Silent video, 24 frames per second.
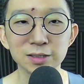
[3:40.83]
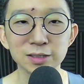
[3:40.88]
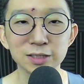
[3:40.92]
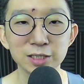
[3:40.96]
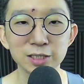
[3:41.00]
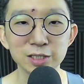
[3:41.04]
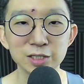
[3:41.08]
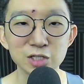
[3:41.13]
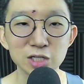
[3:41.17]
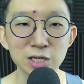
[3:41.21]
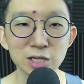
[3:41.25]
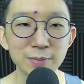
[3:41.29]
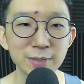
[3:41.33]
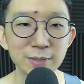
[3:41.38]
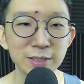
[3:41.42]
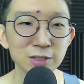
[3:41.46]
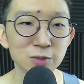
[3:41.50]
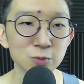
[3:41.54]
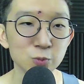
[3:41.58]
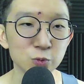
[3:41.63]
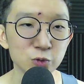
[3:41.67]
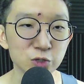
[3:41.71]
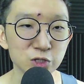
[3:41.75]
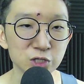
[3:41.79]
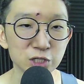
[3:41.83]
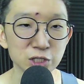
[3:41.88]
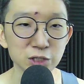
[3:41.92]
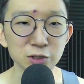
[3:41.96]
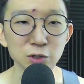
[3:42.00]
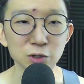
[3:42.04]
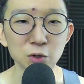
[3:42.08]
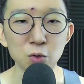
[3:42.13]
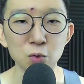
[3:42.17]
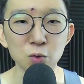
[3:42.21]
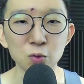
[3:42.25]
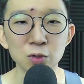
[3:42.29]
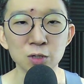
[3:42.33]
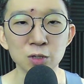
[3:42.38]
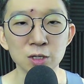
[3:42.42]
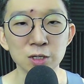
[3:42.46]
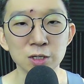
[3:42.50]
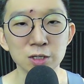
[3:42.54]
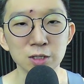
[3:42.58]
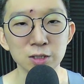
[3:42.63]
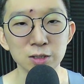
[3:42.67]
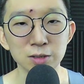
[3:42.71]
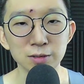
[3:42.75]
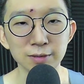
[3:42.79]
The chart pattern would still hold,
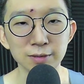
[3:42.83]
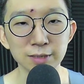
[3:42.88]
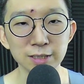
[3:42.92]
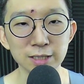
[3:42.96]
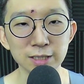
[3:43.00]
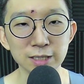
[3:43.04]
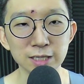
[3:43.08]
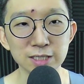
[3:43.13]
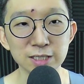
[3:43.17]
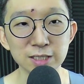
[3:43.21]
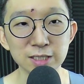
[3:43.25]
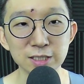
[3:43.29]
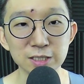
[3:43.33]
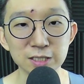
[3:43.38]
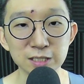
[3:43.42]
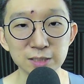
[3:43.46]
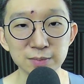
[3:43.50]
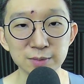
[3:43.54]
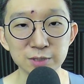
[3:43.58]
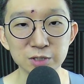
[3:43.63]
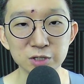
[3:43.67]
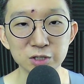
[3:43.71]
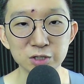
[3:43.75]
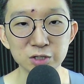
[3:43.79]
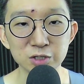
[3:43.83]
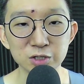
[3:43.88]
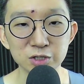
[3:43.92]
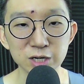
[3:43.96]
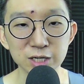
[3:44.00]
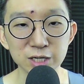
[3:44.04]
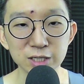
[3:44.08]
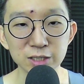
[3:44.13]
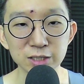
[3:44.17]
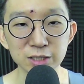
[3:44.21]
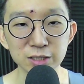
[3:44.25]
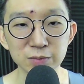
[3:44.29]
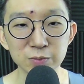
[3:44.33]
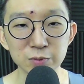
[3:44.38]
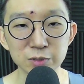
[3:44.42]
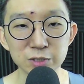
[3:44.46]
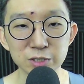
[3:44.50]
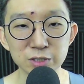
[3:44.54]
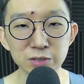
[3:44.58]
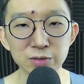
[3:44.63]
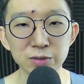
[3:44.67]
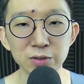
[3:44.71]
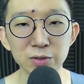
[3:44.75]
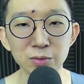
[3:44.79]
right? As in the symmetrical triangle would
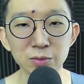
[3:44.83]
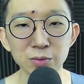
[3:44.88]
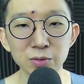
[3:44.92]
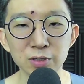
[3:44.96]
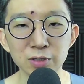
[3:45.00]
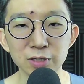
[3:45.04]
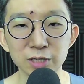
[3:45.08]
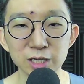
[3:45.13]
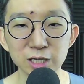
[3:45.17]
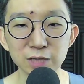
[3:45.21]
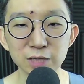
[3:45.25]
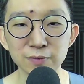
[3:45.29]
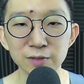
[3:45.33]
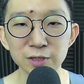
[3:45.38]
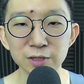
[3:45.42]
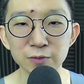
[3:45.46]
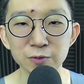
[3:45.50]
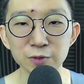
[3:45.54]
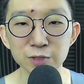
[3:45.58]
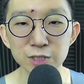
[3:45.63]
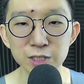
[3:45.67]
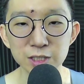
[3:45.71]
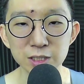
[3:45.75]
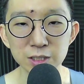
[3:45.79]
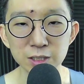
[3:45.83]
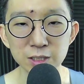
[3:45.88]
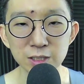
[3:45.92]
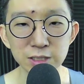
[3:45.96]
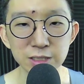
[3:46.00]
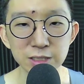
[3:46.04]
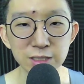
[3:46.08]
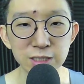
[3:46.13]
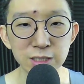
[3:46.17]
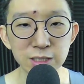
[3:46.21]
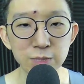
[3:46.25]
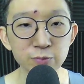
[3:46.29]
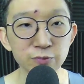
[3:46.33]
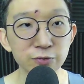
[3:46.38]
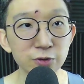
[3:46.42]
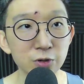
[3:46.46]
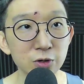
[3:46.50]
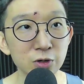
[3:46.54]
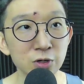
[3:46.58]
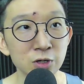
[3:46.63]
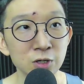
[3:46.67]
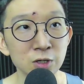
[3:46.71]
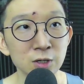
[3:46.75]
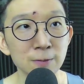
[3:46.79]
still hold even if we see a dip
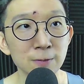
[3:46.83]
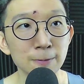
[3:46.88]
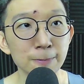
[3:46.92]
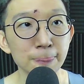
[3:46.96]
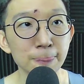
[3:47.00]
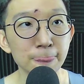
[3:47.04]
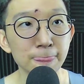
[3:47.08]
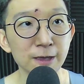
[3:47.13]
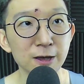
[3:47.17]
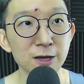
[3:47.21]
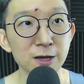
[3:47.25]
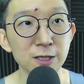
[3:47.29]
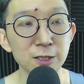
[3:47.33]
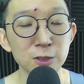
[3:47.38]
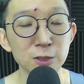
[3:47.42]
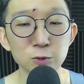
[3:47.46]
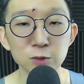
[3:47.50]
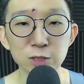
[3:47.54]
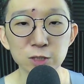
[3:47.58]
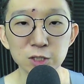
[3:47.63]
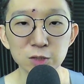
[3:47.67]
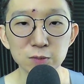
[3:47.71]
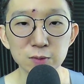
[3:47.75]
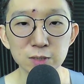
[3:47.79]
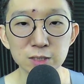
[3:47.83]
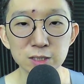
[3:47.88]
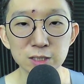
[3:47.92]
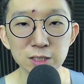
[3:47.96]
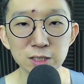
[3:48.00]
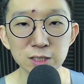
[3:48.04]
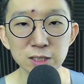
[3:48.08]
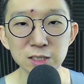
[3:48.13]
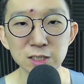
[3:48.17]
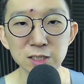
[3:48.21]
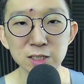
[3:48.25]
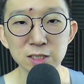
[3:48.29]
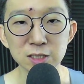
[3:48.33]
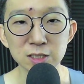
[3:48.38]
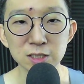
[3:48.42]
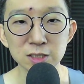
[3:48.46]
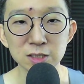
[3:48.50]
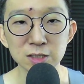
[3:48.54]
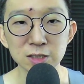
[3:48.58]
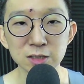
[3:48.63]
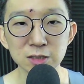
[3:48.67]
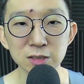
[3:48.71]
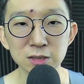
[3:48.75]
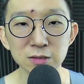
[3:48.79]
for Uni USDT.
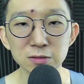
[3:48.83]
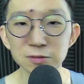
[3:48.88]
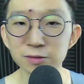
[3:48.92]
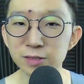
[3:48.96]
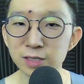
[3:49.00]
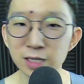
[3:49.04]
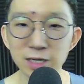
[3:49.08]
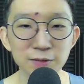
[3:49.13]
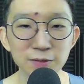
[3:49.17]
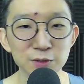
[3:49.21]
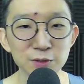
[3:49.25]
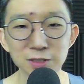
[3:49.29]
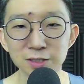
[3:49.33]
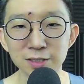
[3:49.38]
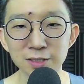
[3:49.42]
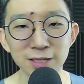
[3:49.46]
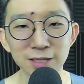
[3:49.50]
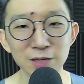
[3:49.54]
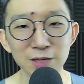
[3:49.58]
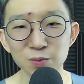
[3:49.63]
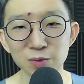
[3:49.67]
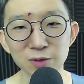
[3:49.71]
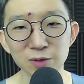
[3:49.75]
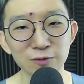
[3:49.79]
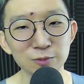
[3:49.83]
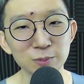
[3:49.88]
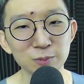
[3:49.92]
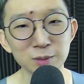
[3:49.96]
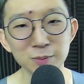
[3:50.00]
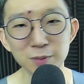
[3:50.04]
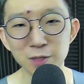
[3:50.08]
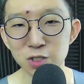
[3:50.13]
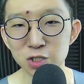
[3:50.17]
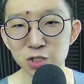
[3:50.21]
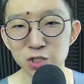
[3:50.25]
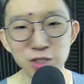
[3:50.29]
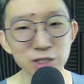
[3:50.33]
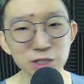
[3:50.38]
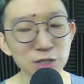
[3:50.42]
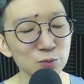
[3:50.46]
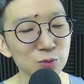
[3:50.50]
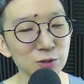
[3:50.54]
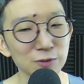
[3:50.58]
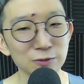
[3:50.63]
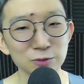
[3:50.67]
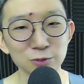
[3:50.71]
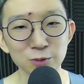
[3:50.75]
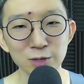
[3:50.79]
So yeah, again, we have to be patient and
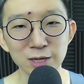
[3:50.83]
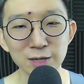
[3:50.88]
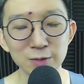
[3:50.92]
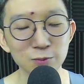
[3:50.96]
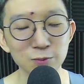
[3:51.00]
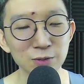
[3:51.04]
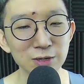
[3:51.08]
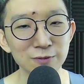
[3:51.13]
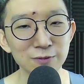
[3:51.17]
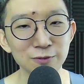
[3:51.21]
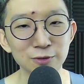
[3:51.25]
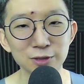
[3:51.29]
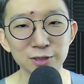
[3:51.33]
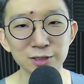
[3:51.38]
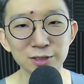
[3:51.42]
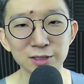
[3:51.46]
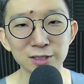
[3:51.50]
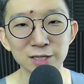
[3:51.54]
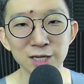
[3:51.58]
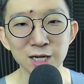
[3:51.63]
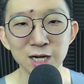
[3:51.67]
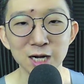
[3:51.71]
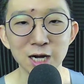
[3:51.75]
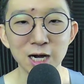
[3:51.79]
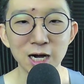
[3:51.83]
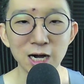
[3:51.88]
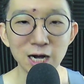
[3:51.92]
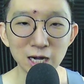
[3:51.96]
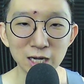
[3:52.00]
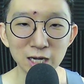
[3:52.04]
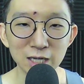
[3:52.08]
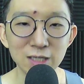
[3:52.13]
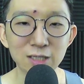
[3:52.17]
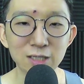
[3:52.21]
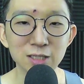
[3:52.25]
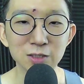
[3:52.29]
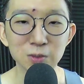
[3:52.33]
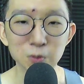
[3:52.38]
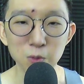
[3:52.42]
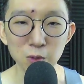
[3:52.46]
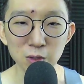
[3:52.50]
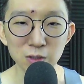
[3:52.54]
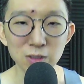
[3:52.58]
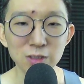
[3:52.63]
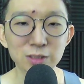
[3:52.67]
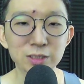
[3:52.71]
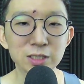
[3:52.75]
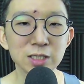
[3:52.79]
we have to wait for a higher
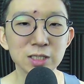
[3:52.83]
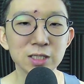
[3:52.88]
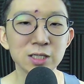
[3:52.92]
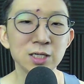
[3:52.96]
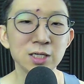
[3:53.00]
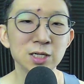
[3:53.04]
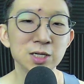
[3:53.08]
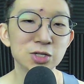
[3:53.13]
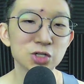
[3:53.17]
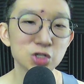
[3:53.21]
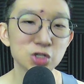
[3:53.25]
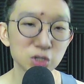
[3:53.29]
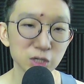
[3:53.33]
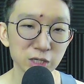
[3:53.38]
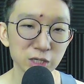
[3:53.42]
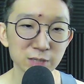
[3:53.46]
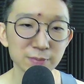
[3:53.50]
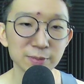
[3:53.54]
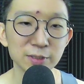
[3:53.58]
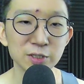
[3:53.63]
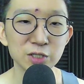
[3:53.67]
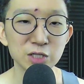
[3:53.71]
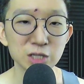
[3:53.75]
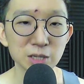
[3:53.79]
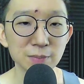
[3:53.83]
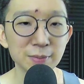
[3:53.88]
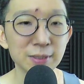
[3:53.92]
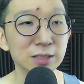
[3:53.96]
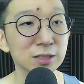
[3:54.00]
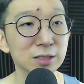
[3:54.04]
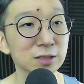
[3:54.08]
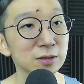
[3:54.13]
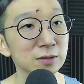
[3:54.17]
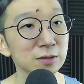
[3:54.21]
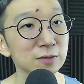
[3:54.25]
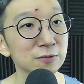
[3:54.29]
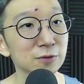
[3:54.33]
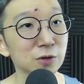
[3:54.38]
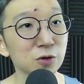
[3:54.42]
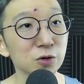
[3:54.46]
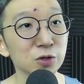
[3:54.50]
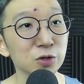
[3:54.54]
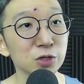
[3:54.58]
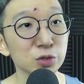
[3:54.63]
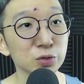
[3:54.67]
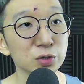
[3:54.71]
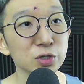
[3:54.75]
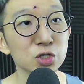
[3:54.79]
quality tradable chart pattern for
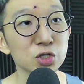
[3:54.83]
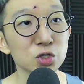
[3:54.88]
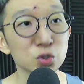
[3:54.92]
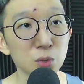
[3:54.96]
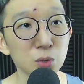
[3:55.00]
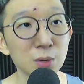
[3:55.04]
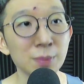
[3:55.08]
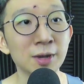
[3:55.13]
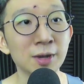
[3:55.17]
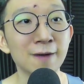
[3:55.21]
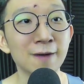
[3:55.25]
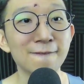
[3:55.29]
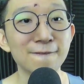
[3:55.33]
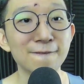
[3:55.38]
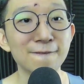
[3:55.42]
Uniswap